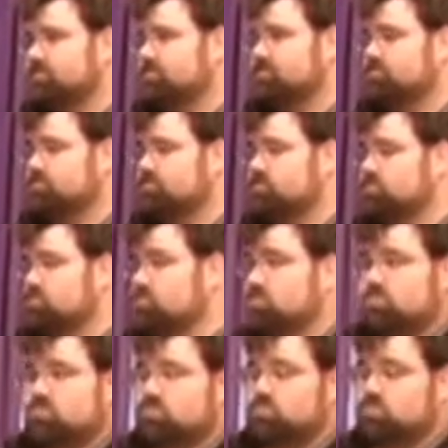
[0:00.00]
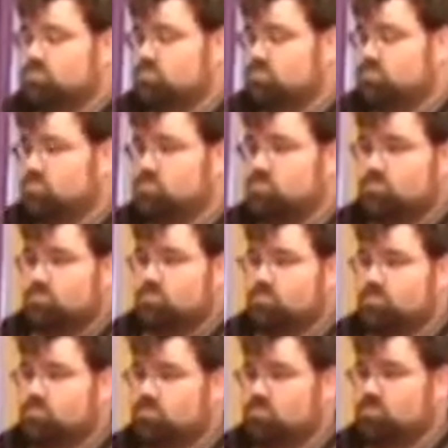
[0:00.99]

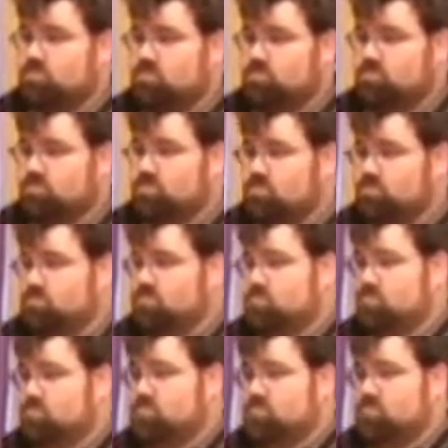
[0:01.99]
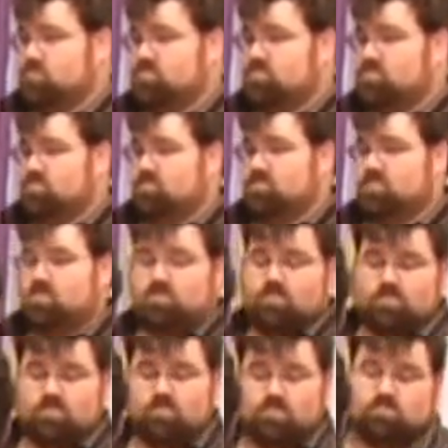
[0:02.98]

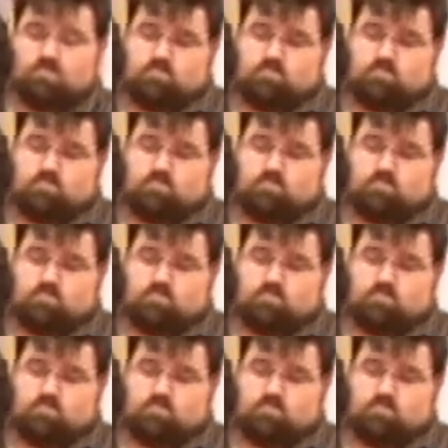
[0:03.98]
(no one is talking)